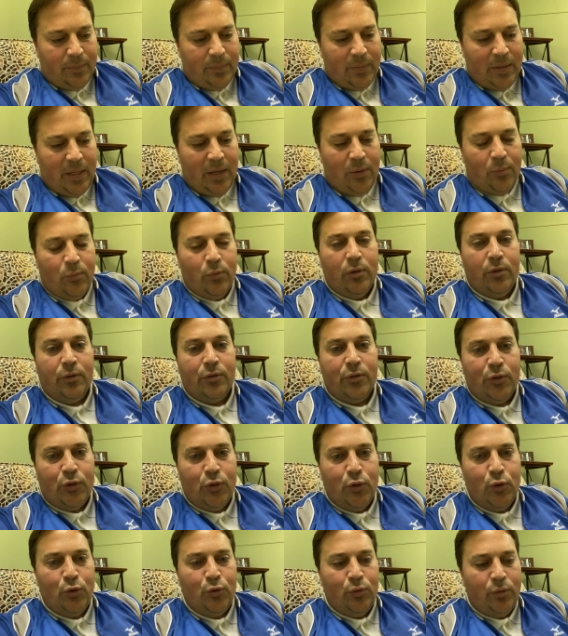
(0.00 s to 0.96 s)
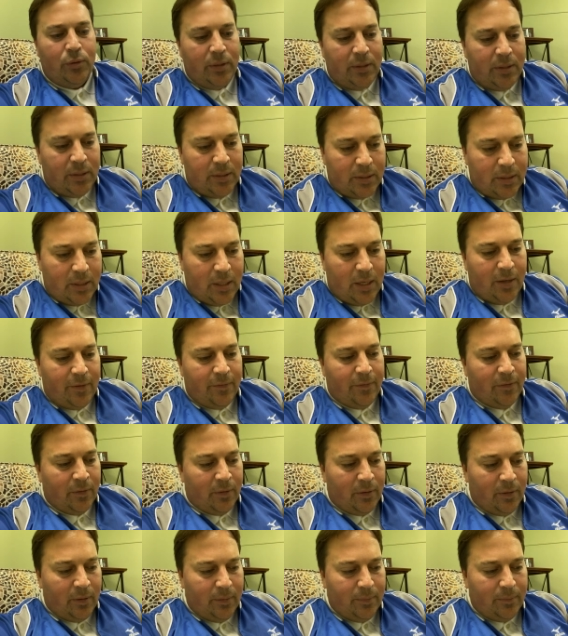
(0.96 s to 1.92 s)
that we'll soon
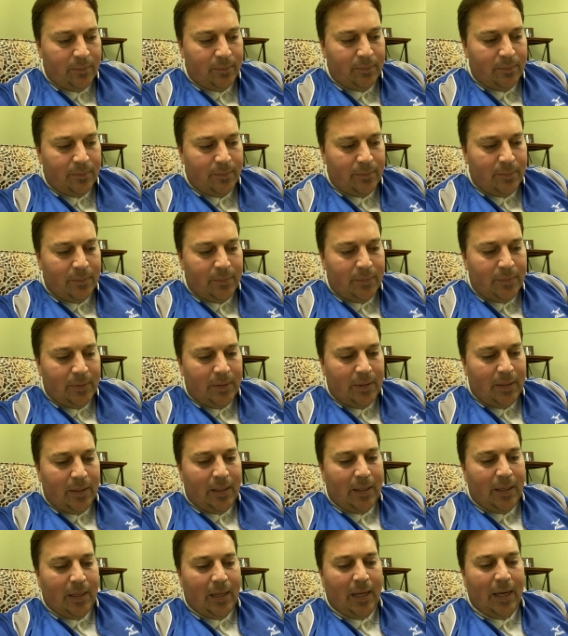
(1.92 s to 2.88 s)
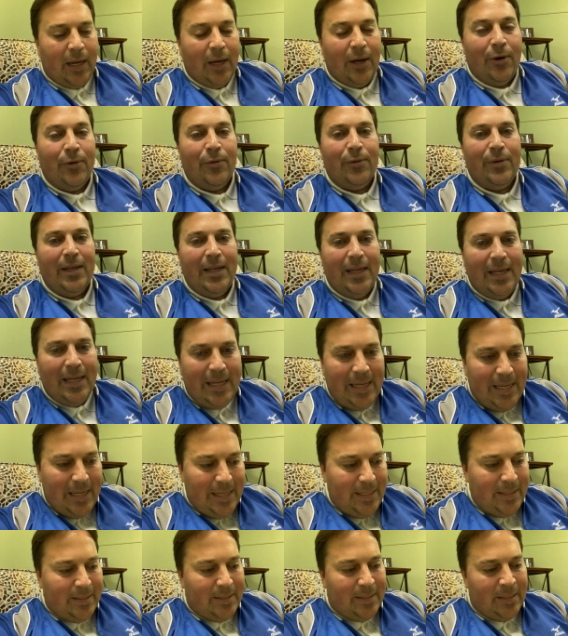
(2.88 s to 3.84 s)
discover how
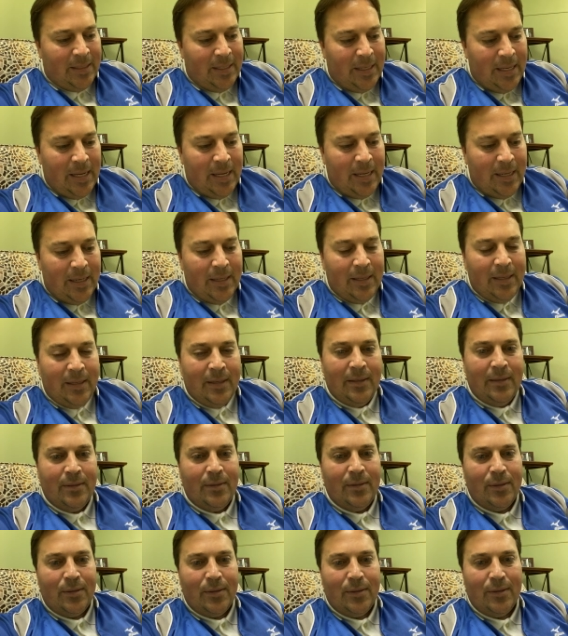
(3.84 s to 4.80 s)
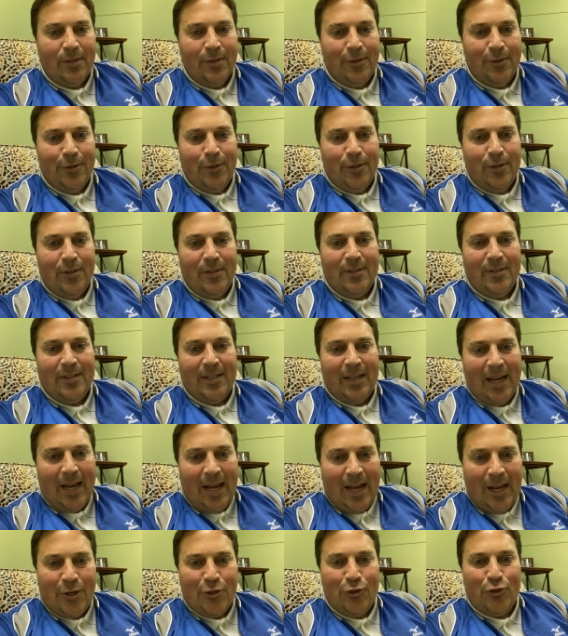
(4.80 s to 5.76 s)
easy it is
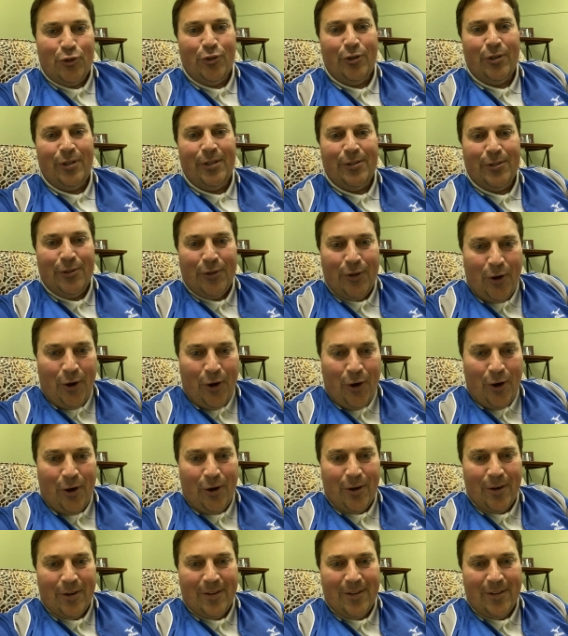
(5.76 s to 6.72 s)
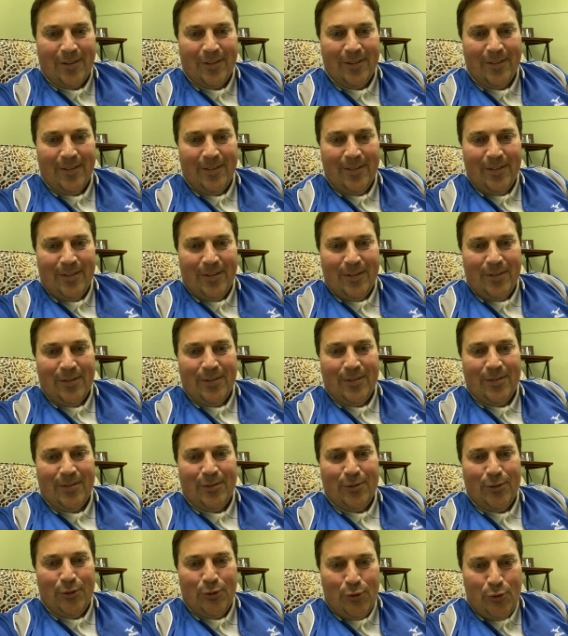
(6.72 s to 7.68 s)
to actually talk
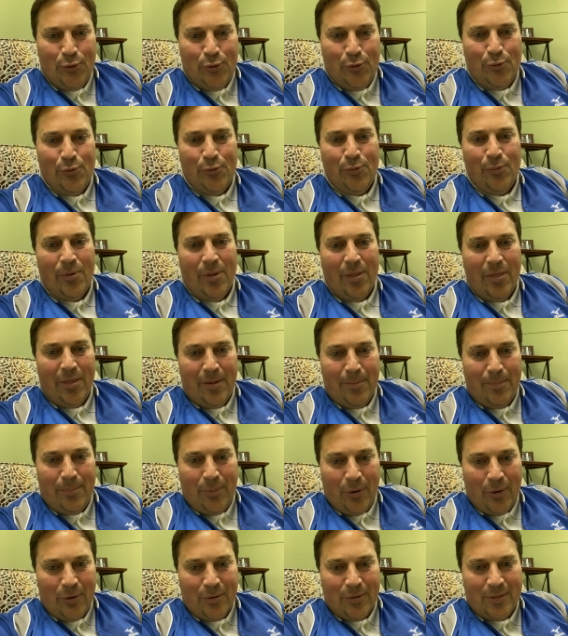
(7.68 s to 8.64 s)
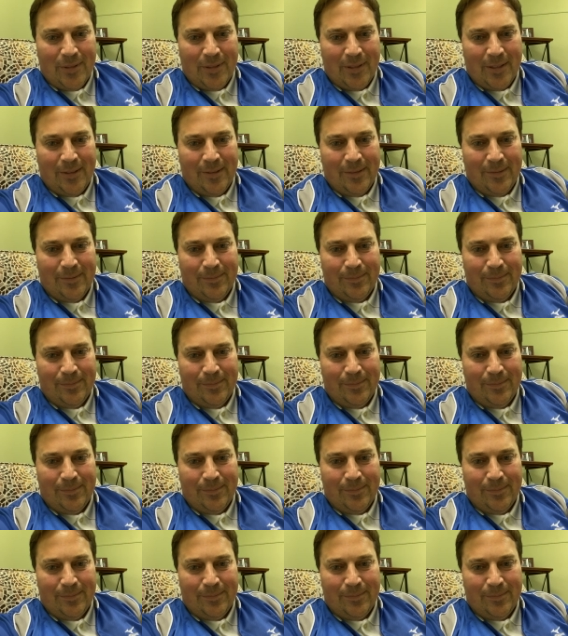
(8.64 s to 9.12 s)
to the person.